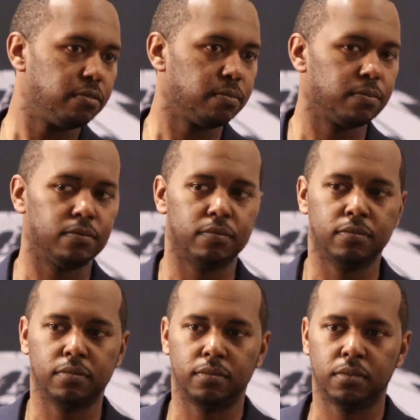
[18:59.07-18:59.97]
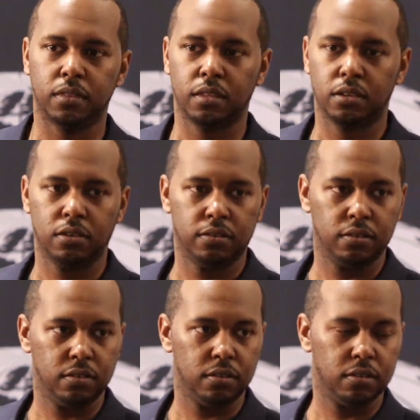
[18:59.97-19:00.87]

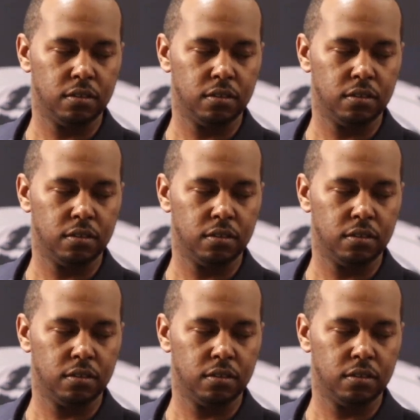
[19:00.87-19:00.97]
(silence)